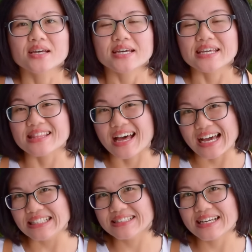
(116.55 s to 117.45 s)
In
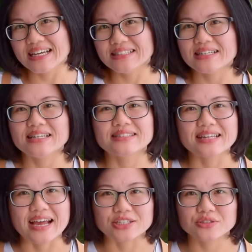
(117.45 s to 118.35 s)
hindsight, it's
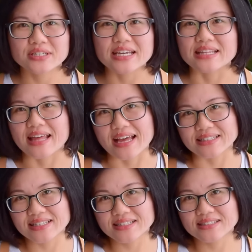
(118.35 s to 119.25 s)
actually in
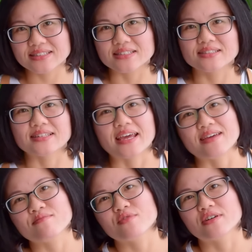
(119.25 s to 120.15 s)
essence the
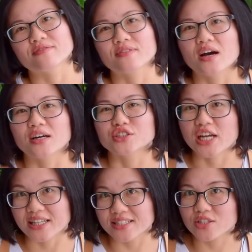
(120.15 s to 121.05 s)
same with
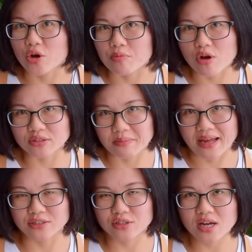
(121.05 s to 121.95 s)
Chinese home cook's
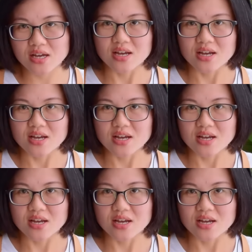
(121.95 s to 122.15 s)
mantra,